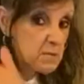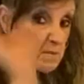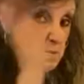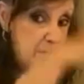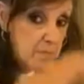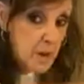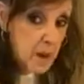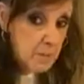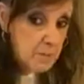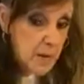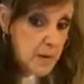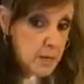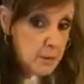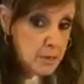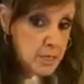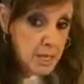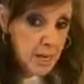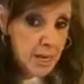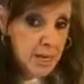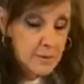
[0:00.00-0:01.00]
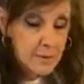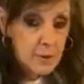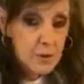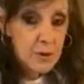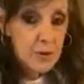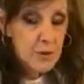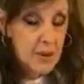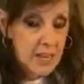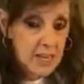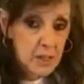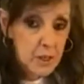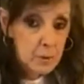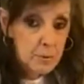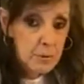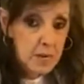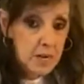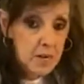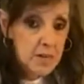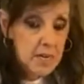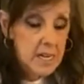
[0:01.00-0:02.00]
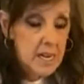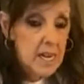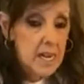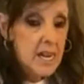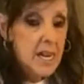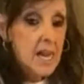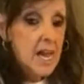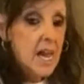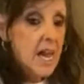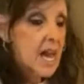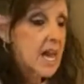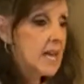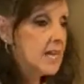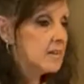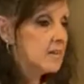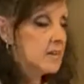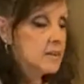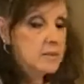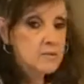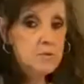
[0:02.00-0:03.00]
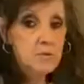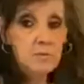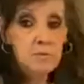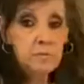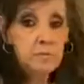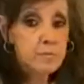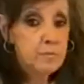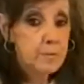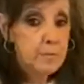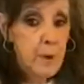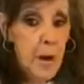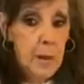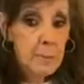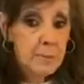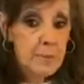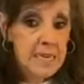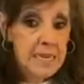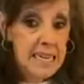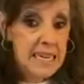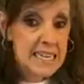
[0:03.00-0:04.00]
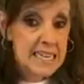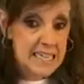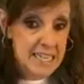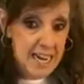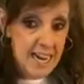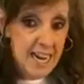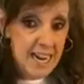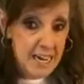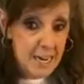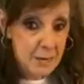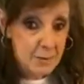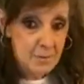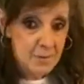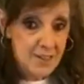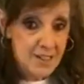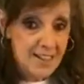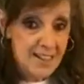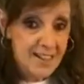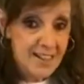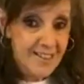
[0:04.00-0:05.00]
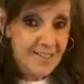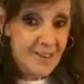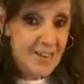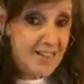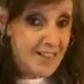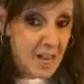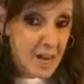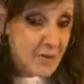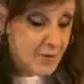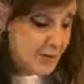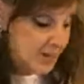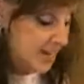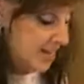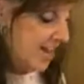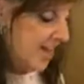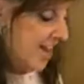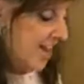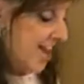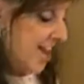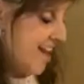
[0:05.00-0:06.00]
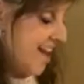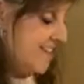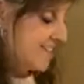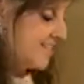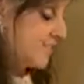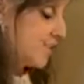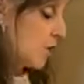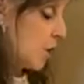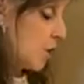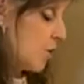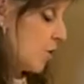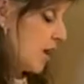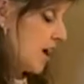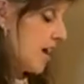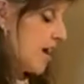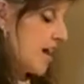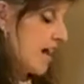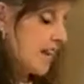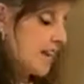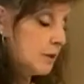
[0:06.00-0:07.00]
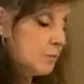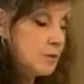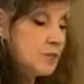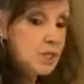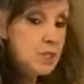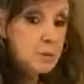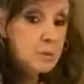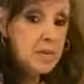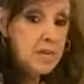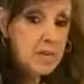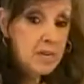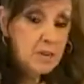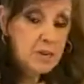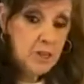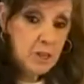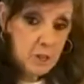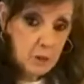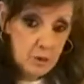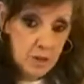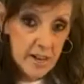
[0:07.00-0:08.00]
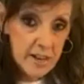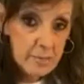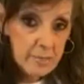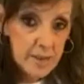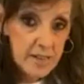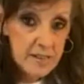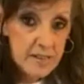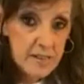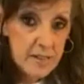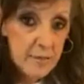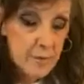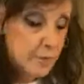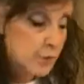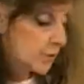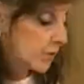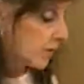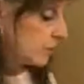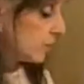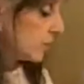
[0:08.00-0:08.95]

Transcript: was even a better time. So thank you, Mary, and hop in any time. We love you. So I wish you were here, because you like Mexican